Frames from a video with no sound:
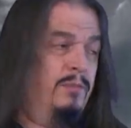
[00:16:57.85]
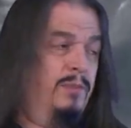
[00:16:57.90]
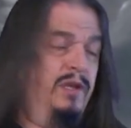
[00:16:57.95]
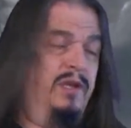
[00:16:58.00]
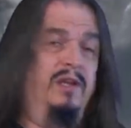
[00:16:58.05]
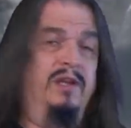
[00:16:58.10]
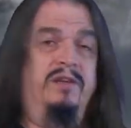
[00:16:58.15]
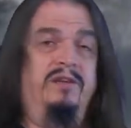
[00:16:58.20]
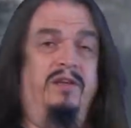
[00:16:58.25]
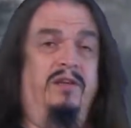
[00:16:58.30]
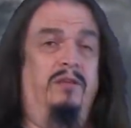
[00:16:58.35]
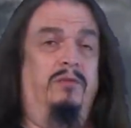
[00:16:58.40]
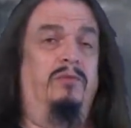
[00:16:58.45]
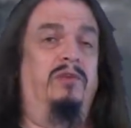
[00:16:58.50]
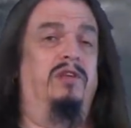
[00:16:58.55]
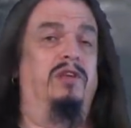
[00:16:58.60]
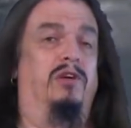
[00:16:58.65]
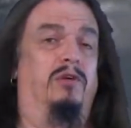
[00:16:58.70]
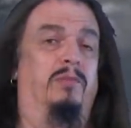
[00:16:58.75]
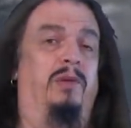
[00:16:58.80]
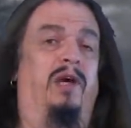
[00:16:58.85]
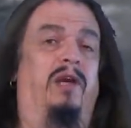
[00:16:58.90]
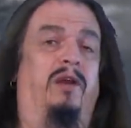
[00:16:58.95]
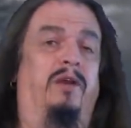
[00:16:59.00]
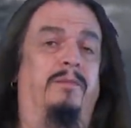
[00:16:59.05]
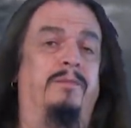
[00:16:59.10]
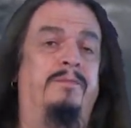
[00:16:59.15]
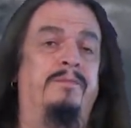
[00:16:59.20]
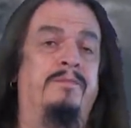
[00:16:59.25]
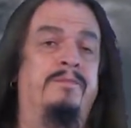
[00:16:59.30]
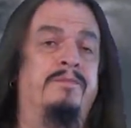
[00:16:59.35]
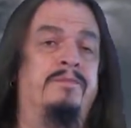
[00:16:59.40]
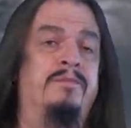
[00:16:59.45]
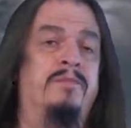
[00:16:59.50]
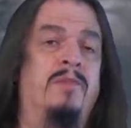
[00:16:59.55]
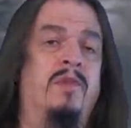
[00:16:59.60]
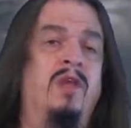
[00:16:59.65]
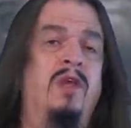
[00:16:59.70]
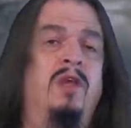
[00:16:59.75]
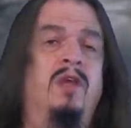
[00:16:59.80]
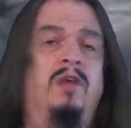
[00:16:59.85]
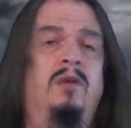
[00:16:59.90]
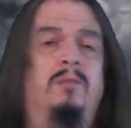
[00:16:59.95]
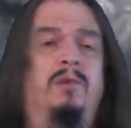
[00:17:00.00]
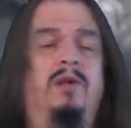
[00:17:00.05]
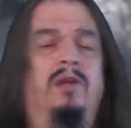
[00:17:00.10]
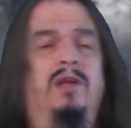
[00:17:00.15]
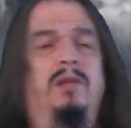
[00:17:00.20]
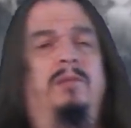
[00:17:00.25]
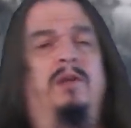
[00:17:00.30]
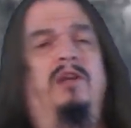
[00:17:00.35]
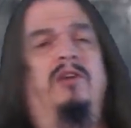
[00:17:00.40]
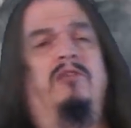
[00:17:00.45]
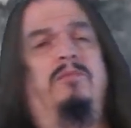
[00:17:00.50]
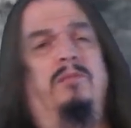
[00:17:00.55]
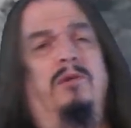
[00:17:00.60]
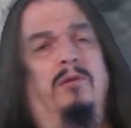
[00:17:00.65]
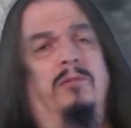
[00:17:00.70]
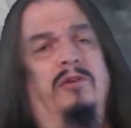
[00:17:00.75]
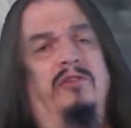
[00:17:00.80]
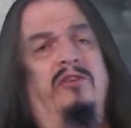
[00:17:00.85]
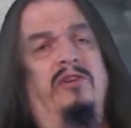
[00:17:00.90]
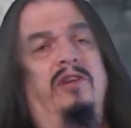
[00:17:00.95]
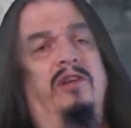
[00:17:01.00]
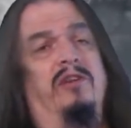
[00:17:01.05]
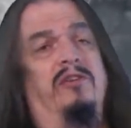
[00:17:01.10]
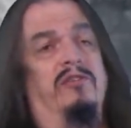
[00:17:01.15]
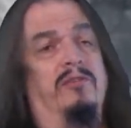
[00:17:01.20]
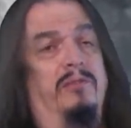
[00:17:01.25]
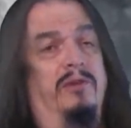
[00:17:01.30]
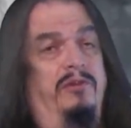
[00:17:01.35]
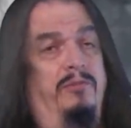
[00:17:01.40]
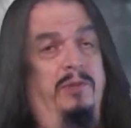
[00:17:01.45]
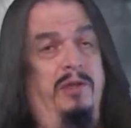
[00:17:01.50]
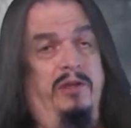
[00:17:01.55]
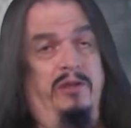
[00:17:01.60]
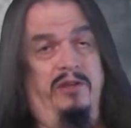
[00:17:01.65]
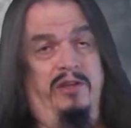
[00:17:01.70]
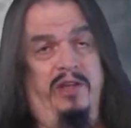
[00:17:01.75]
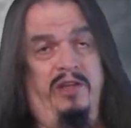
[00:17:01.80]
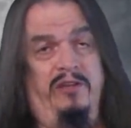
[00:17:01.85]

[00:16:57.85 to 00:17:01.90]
But an adult would know better, partly because Proboscidea is a much bigger